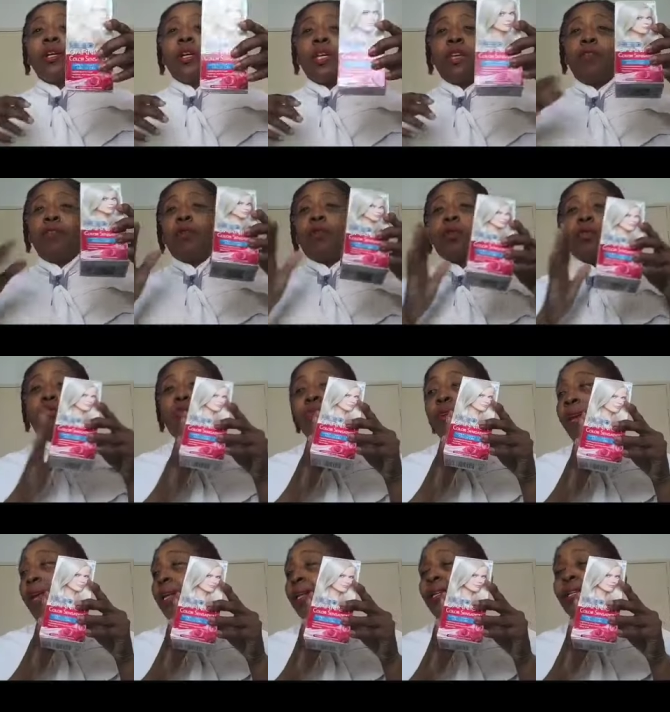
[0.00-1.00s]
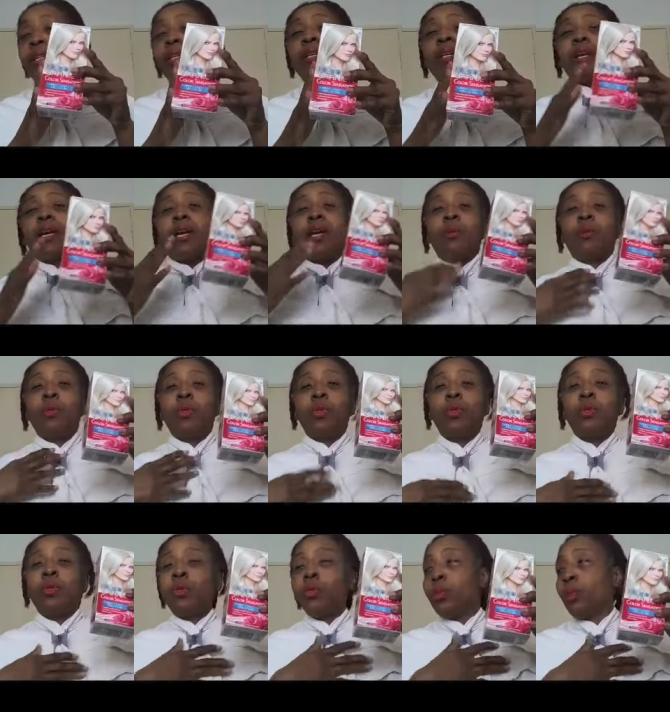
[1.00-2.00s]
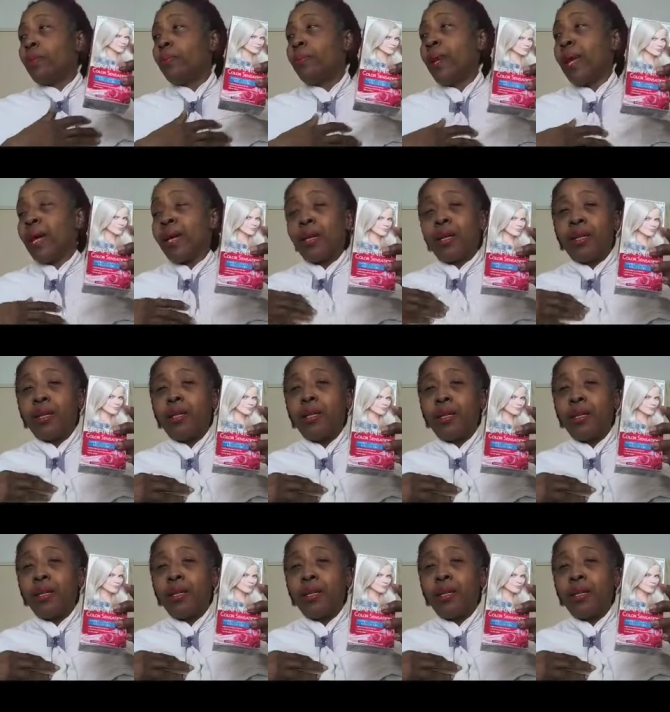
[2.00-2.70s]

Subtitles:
If it was red, I would use a black